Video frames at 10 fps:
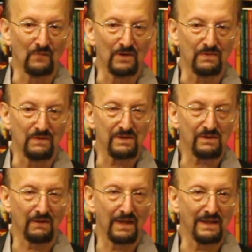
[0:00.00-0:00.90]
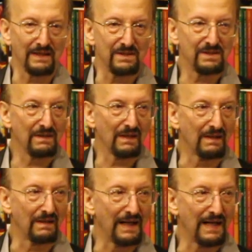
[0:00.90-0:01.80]
which was Crowley's
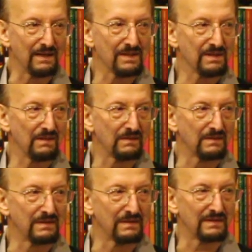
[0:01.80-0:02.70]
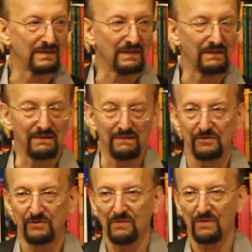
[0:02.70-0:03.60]
house on the
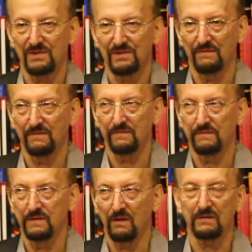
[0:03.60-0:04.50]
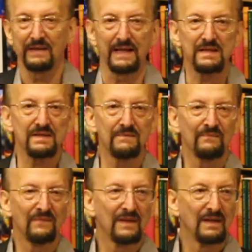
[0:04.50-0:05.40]
shores of Loch Ness,
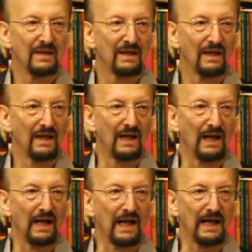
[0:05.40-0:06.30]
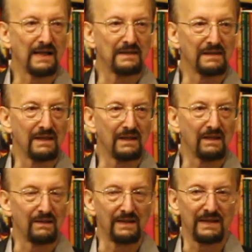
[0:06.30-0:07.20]
and
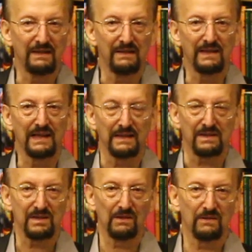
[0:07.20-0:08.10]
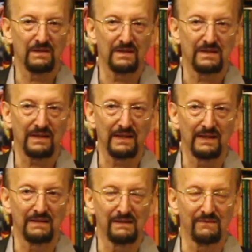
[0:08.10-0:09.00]
he later sold it,
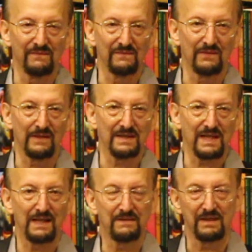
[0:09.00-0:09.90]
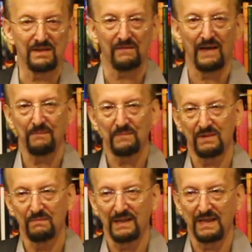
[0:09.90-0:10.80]
and very sad things have happened
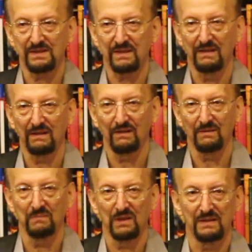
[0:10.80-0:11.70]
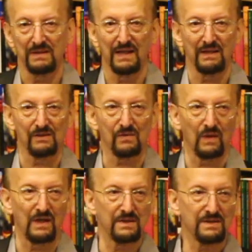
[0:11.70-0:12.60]
to Boleskin. It got burnt down
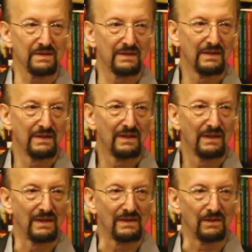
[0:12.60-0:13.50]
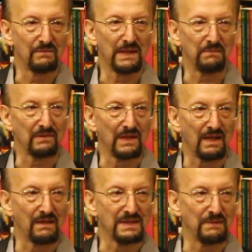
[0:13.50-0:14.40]
twice, and there are people
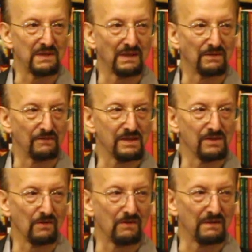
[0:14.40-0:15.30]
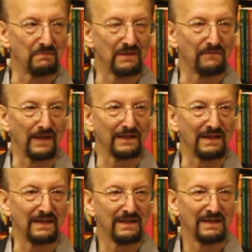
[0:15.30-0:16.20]
now attempting to restore it, but
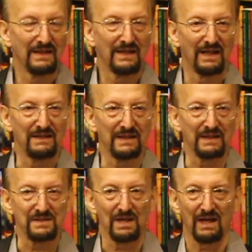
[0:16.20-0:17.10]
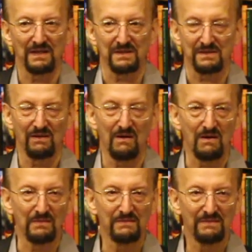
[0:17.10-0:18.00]
frankly I think its heart is
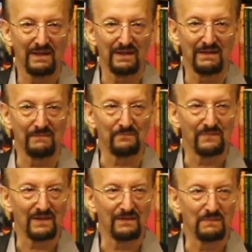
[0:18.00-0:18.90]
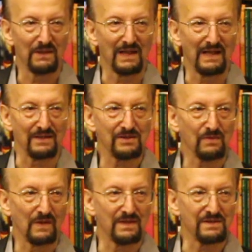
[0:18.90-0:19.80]
gone. You burn a house
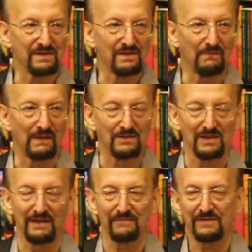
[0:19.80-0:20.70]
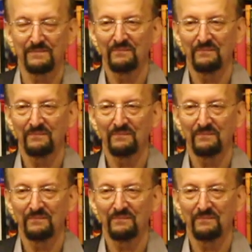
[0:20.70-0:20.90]
twice, there's not much left.